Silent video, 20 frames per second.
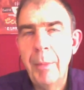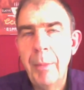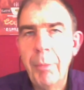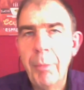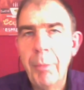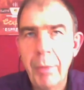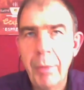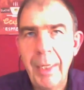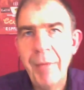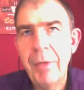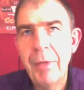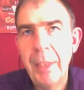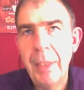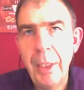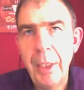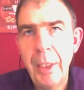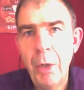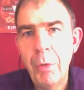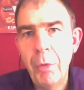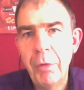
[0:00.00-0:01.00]

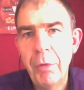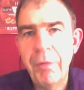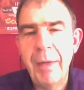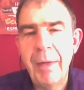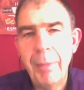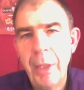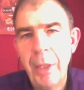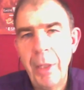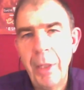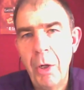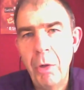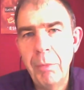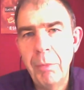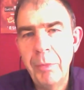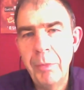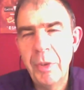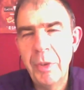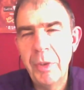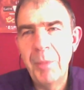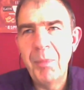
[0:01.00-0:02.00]
privately owned family
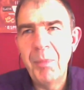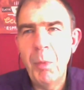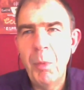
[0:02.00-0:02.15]
homes